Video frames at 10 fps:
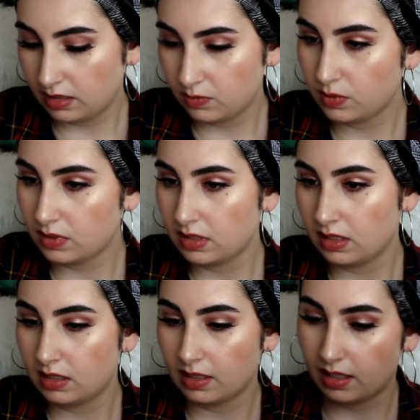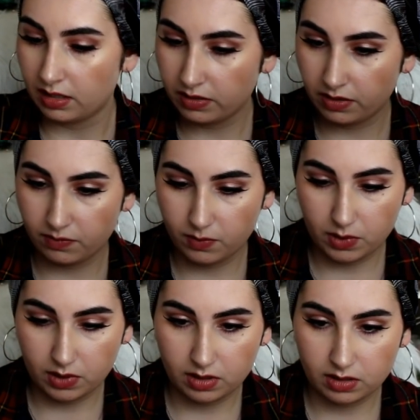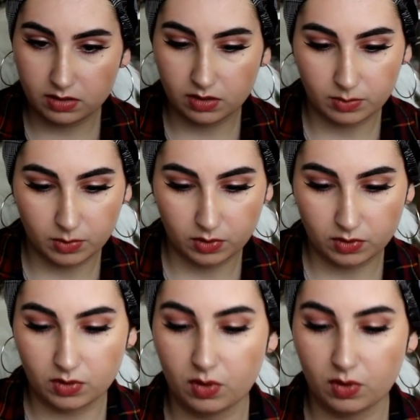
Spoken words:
that was the eighth one, so I'm going to